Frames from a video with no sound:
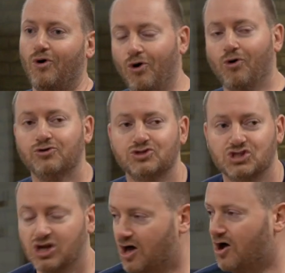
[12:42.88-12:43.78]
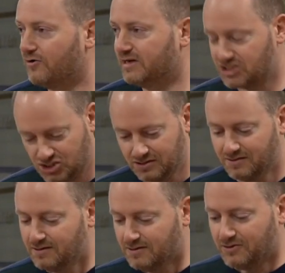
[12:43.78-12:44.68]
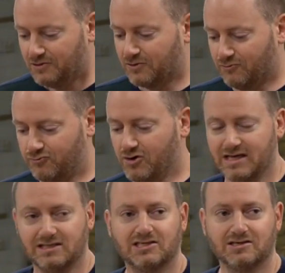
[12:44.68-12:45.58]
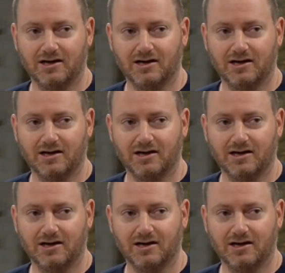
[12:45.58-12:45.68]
on Solaris, you can run it,